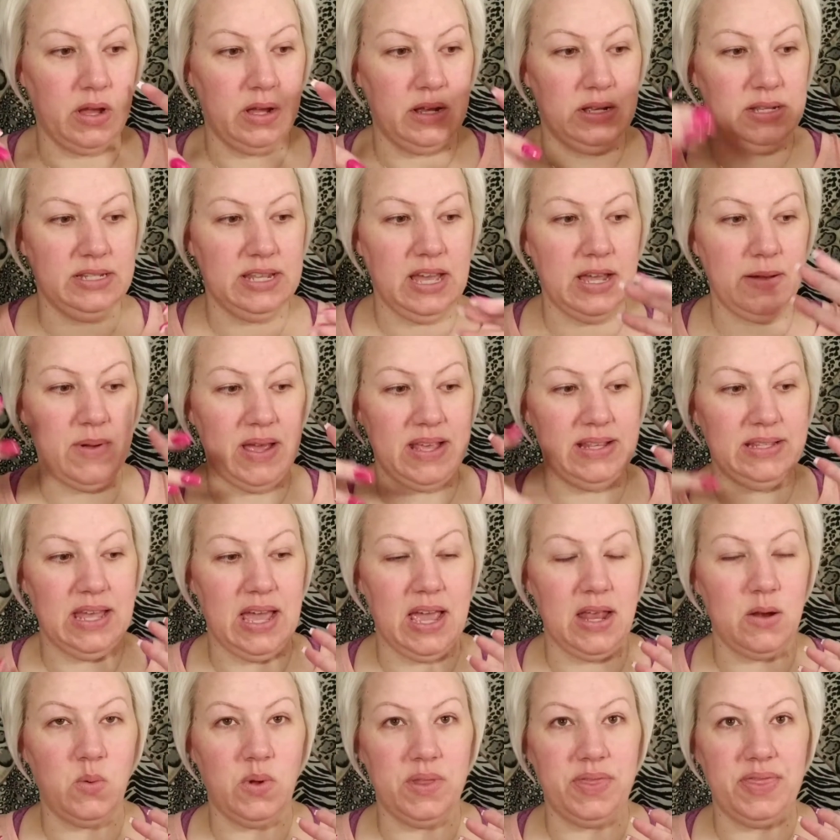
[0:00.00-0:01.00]
side by
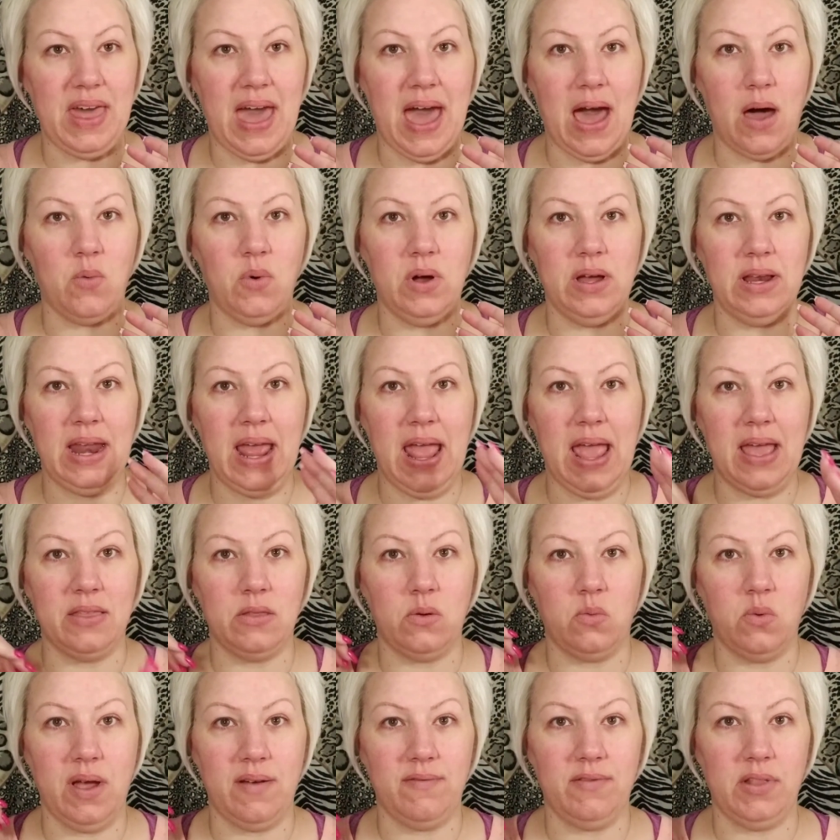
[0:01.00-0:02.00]
side with that one and
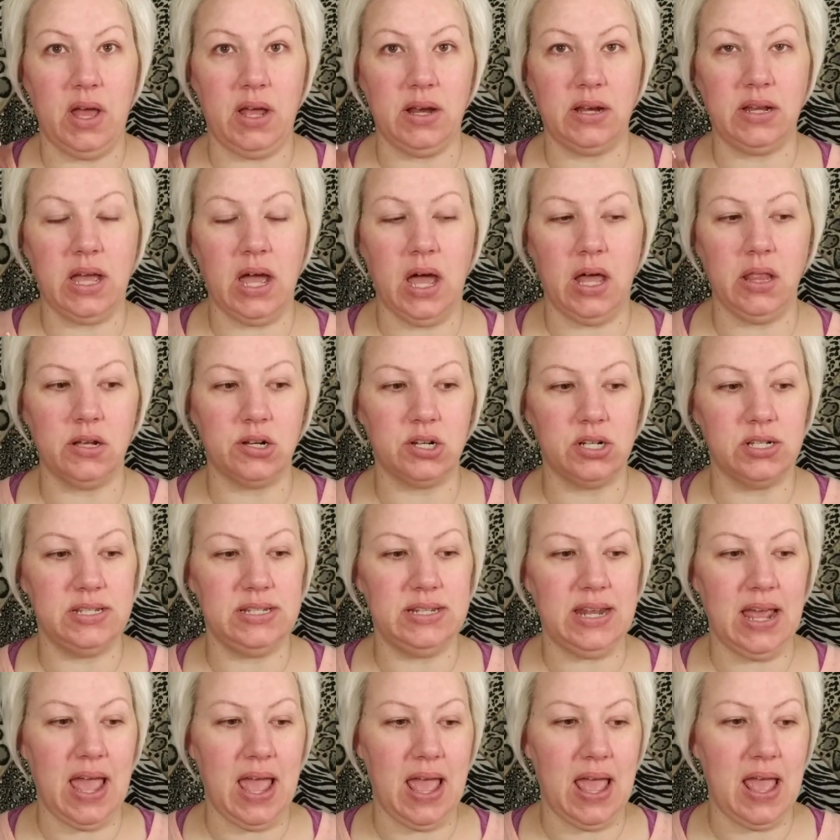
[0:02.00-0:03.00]
the Revlon Color
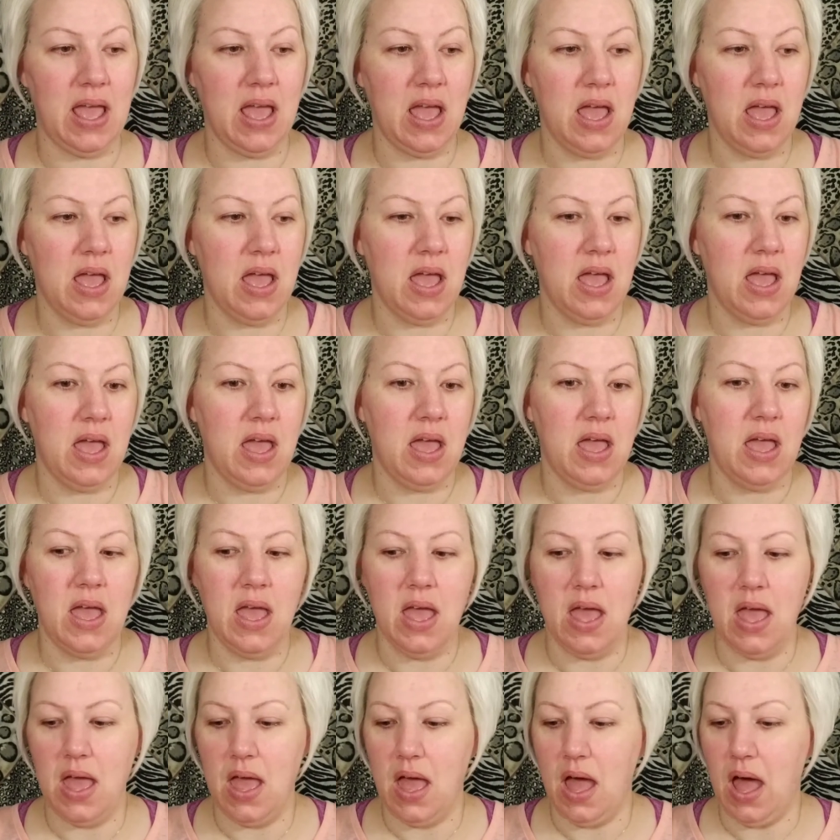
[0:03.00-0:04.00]
Stay.
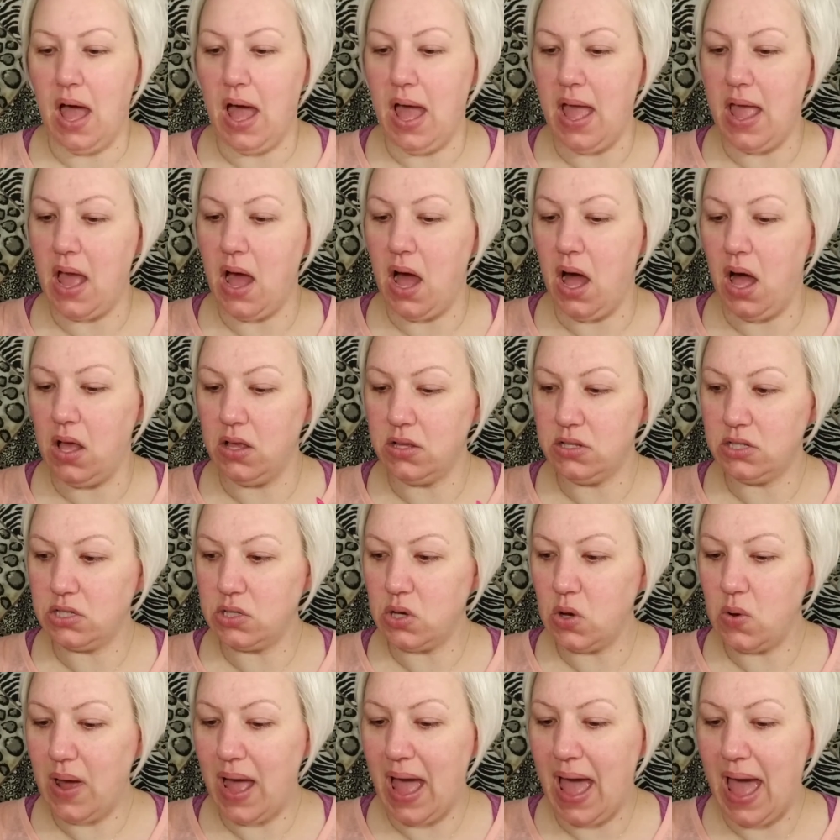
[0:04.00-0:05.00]
I
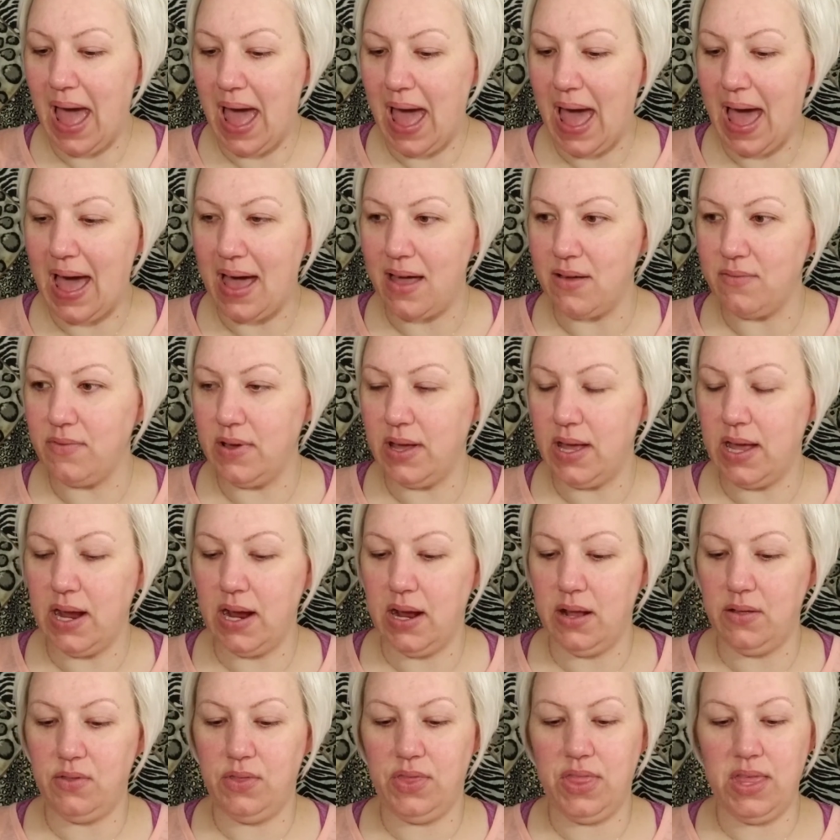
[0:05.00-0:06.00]
also have
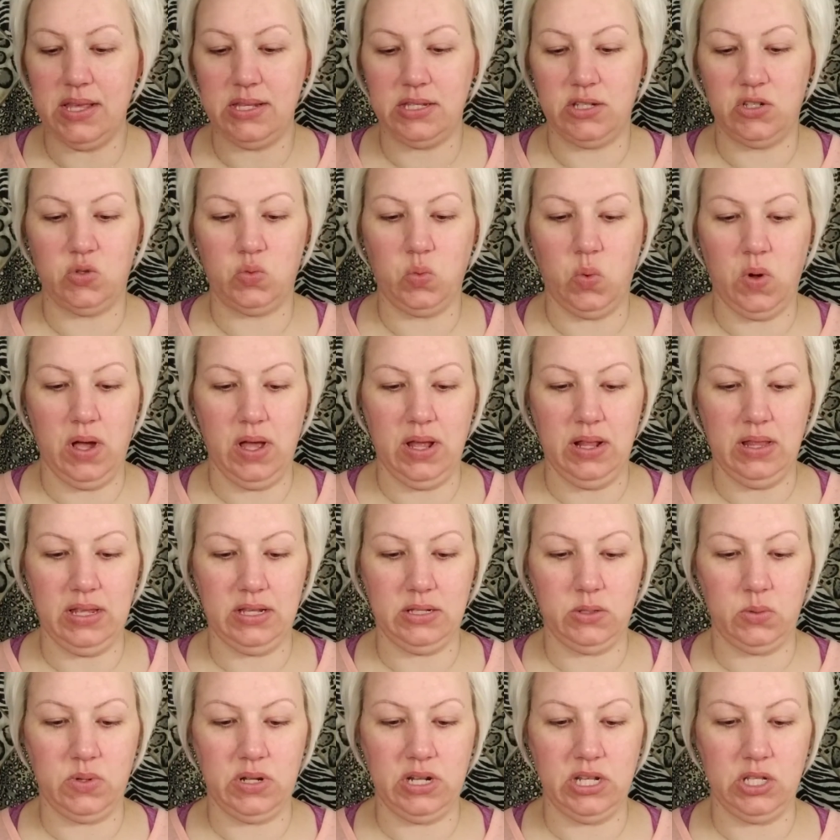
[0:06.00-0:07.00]
this one.
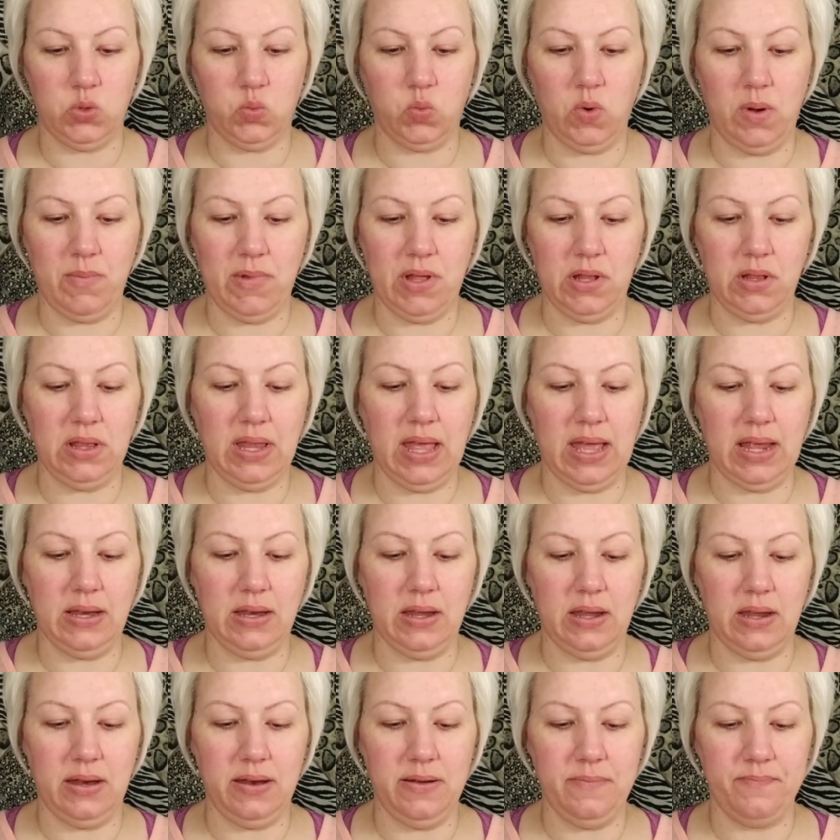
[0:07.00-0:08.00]
This one is Rimmel
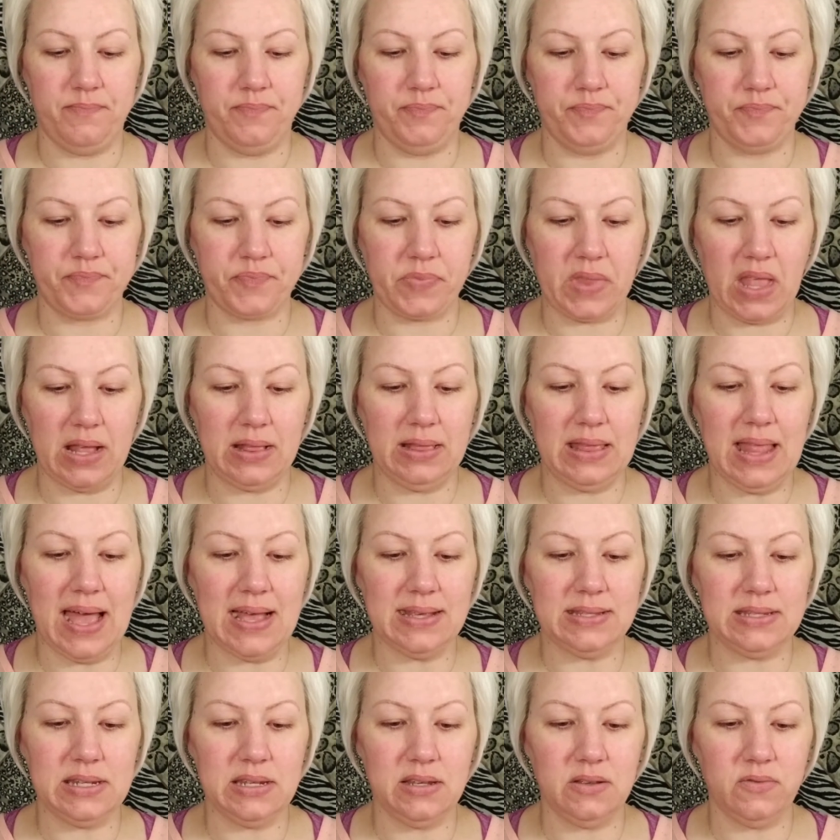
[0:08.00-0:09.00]
London
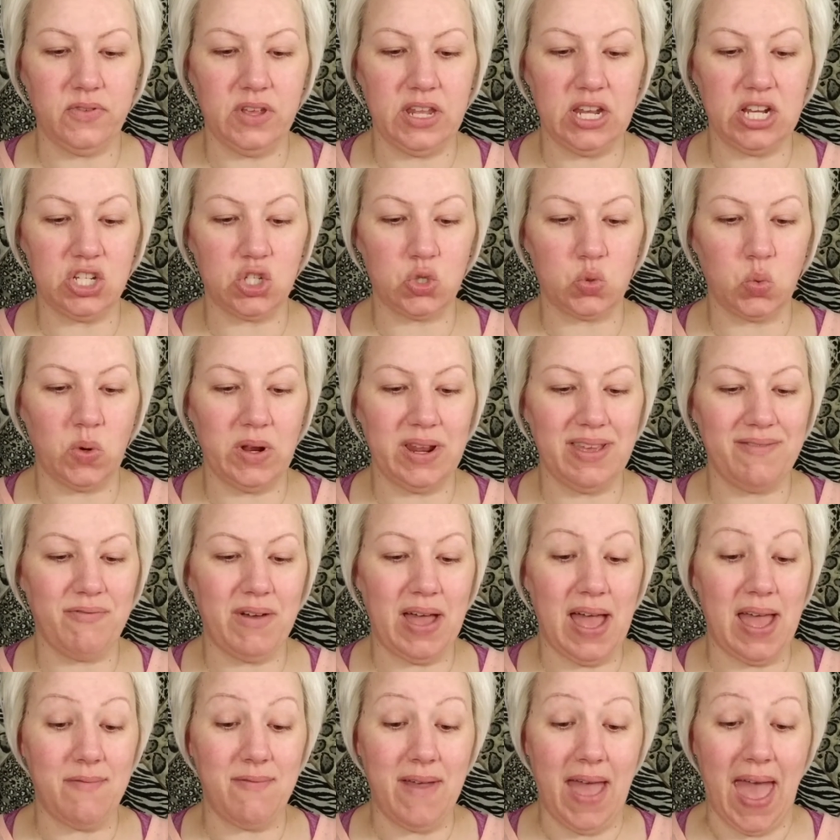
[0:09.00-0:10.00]
Lasting Finish
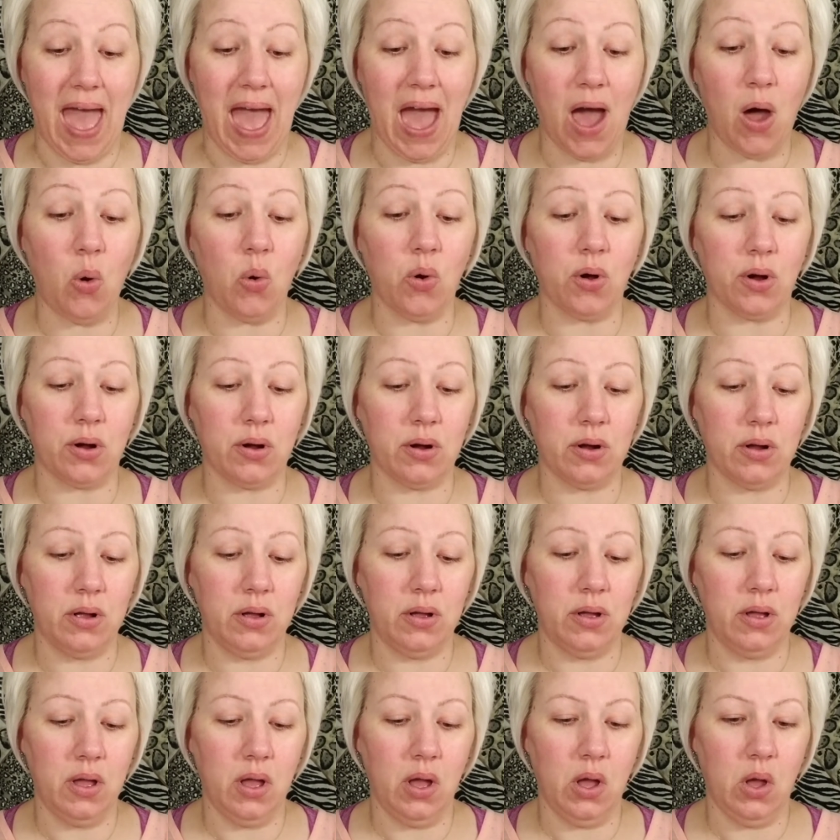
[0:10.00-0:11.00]
25 Hour
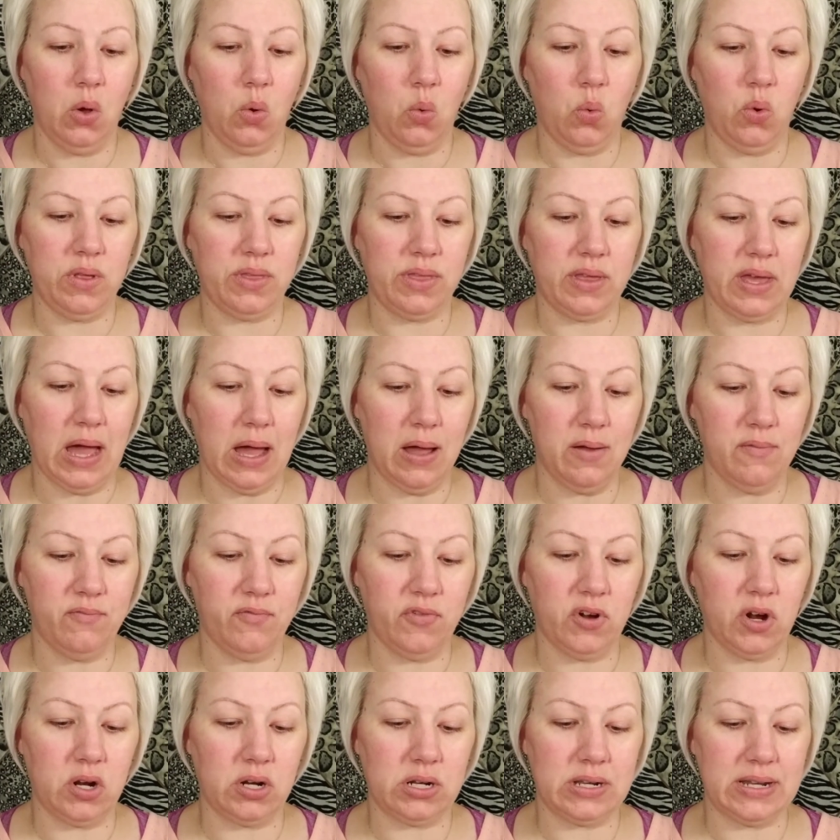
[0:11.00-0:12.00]
with
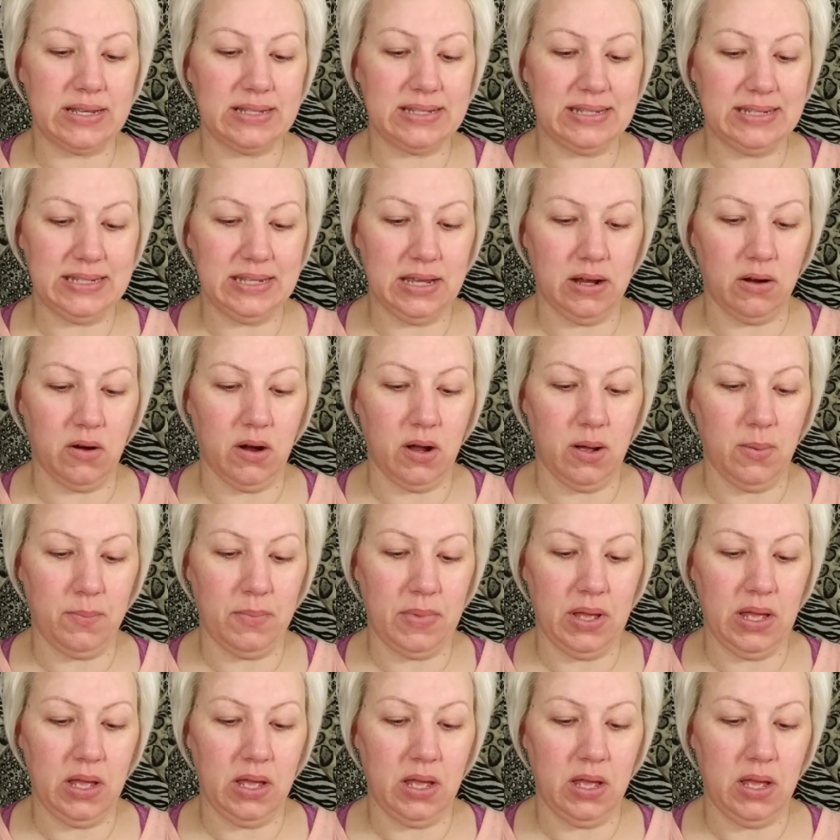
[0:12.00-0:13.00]
Comfort
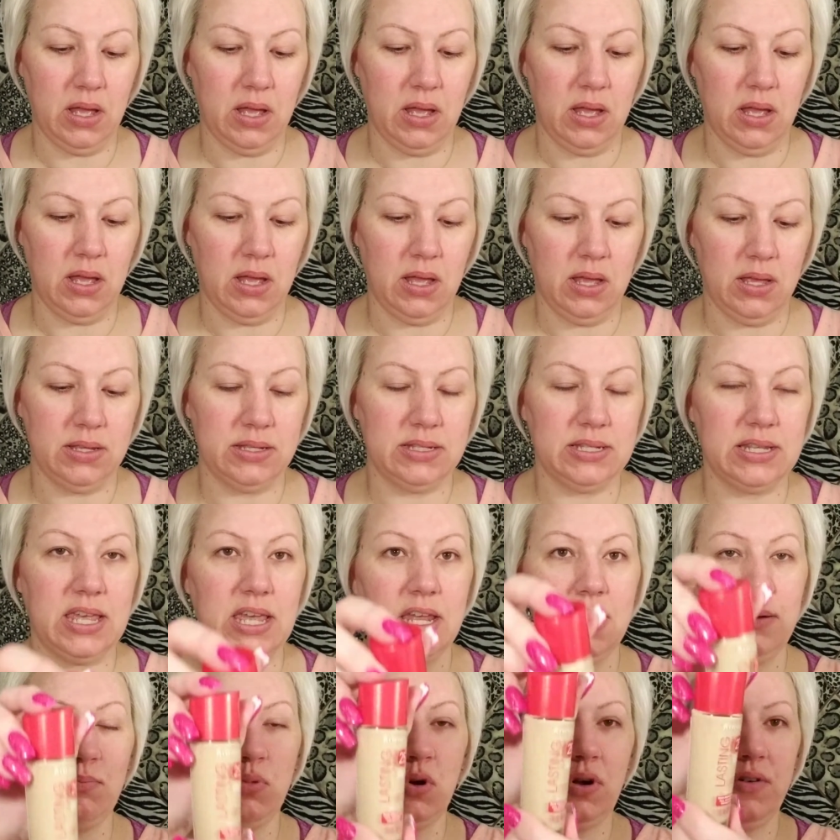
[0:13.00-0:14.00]
Serum
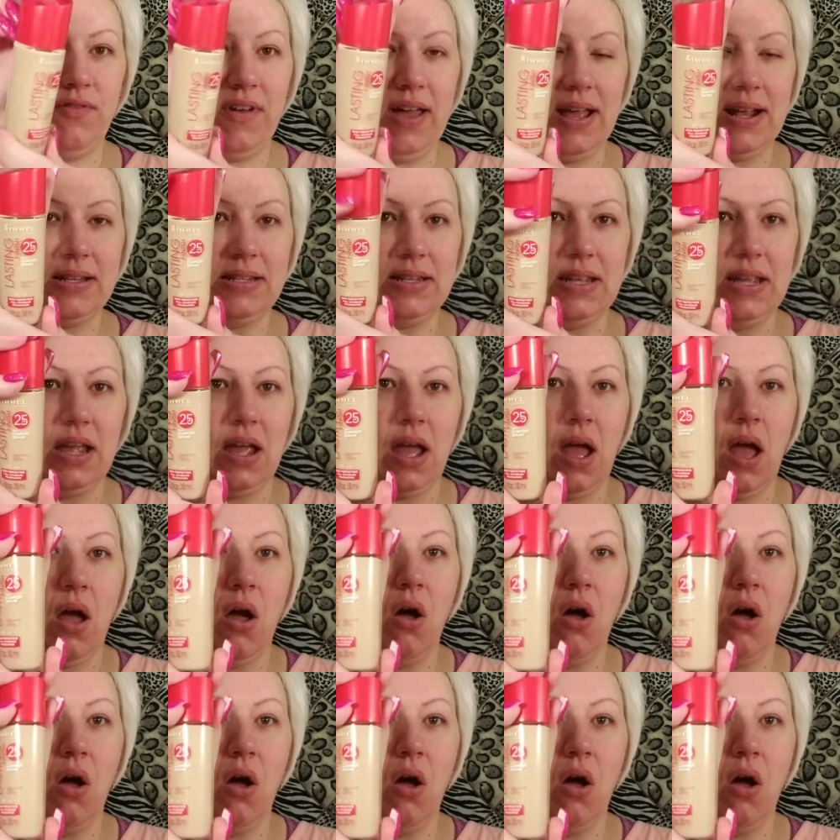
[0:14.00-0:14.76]
Skin Perfecting